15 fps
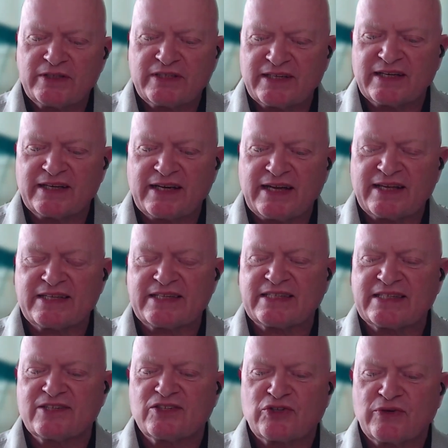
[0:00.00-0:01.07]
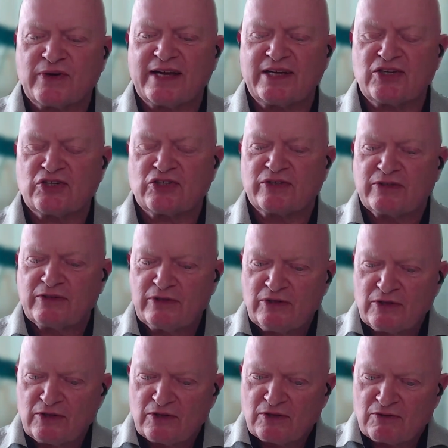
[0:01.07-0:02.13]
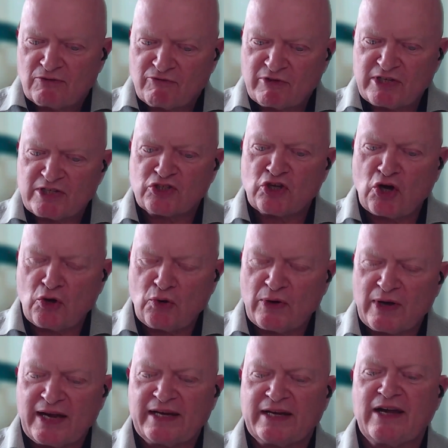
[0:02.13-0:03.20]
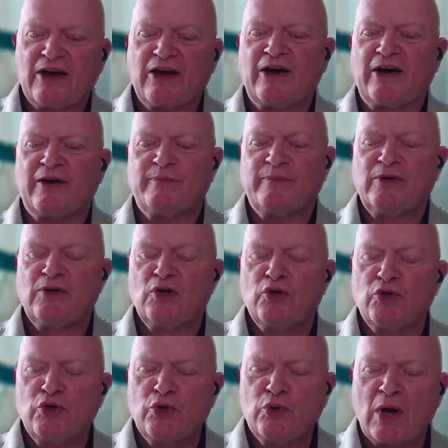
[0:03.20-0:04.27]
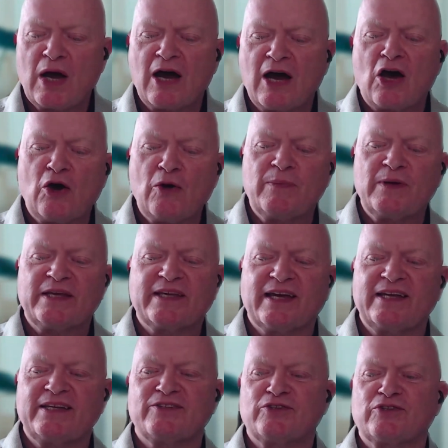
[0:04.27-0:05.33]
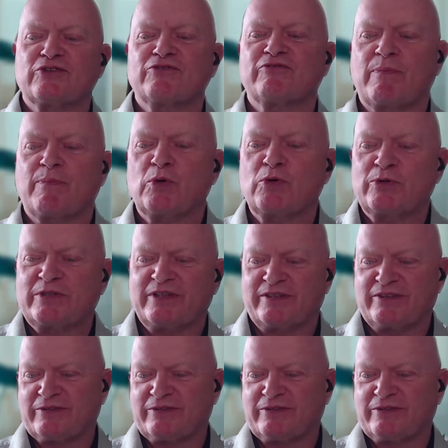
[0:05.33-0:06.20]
in another situation result in harm, you are obligated to report it.